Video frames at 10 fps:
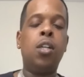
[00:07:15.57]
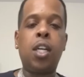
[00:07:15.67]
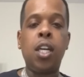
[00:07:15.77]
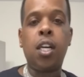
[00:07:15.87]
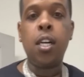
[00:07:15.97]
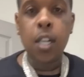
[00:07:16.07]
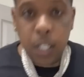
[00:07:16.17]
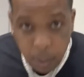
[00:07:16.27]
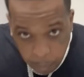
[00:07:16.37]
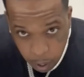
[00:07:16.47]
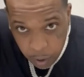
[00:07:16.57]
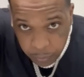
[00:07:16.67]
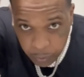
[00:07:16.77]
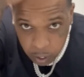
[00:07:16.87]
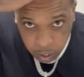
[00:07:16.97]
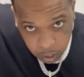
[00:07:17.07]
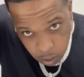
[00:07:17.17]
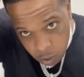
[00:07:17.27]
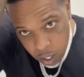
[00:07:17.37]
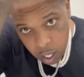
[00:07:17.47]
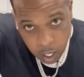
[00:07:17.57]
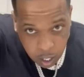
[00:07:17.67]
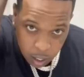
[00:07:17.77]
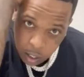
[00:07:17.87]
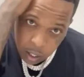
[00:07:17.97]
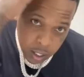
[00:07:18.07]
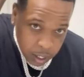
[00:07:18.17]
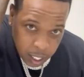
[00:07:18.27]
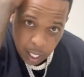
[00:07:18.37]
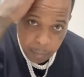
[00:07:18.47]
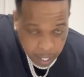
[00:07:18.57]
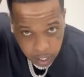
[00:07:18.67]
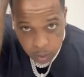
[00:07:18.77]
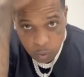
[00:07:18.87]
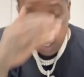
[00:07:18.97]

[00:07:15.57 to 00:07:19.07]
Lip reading: looking good in the motherfucker. So, you know what I'm saying, man? This is